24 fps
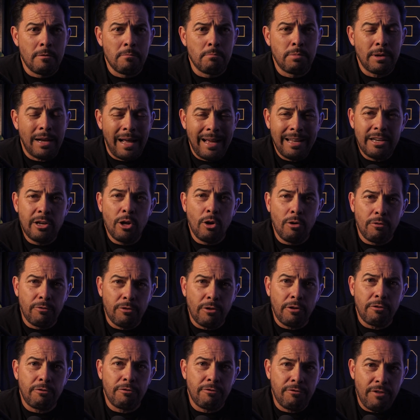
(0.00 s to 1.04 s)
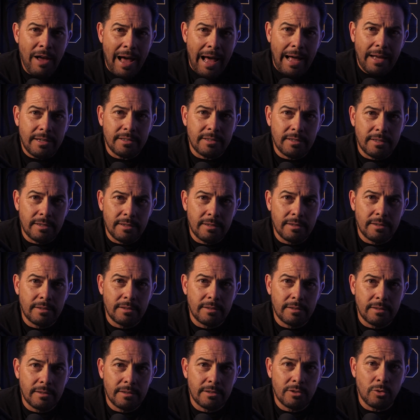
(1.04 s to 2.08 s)
But I know for a fact,
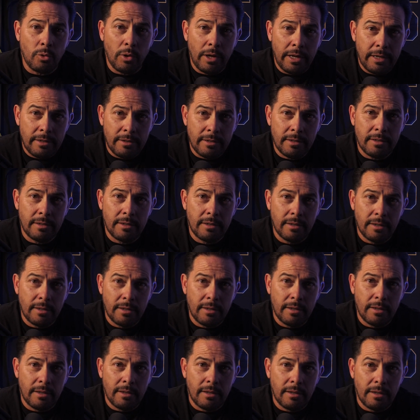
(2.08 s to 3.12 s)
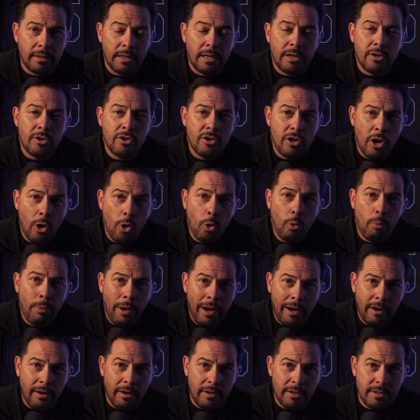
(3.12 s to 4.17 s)
Dwayne, that no
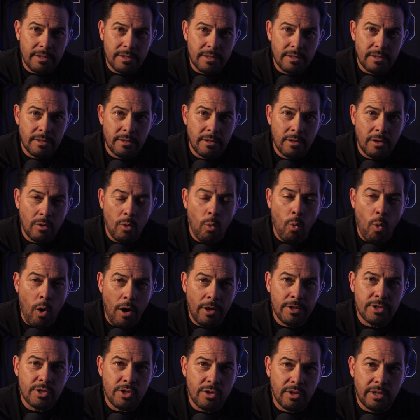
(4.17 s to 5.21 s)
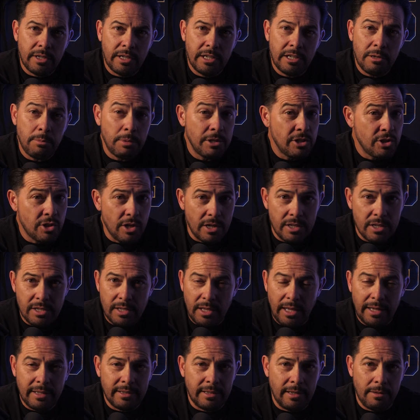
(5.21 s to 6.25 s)
parent wants their kid to be just
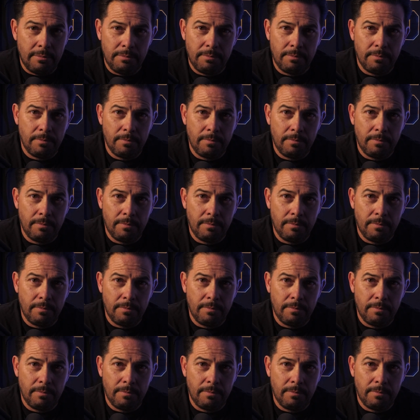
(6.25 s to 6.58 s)
like them.